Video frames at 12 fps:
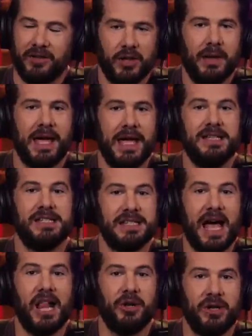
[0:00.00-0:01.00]
So his
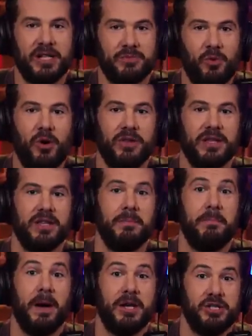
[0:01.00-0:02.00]
salary is more than the
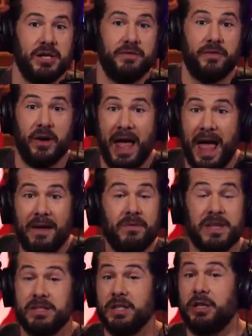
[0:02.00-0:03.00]
budget for
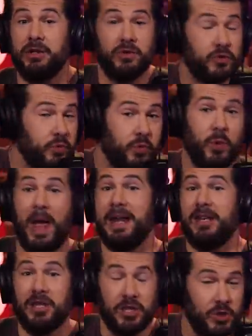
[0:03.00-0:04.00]
ev- this includes
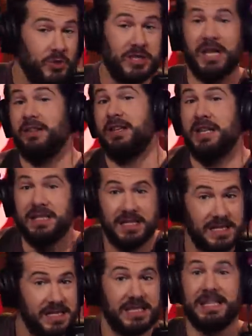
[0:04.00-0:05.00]
rent,
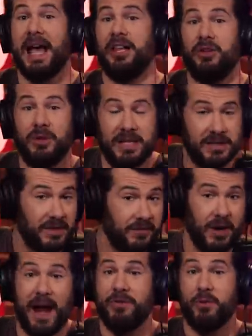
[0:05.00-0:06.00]
utilities, salaries
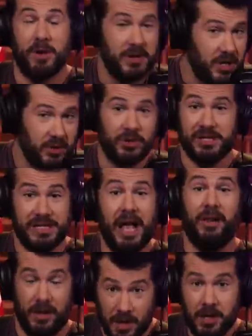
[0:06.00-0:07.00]
for everyone.
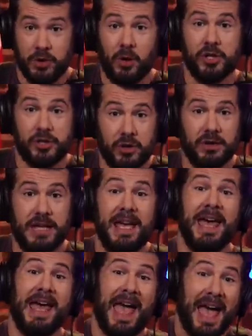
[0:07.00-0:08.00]
Yourself, yours truly,
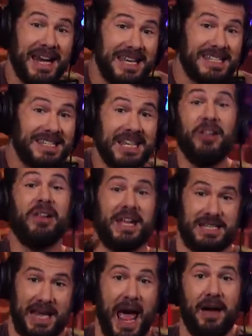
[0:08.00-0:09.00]
and he still
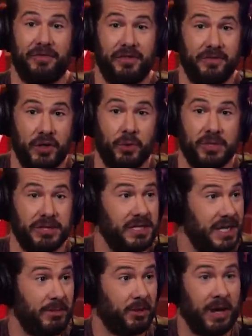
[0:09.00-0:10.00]
gets half the viewers in the
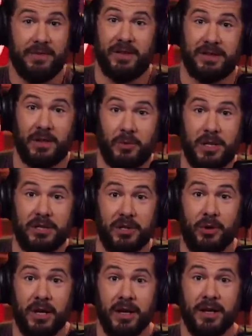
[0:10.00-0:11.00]
demographic that we
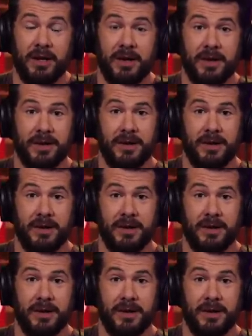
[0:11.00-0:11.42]
do. Yeah.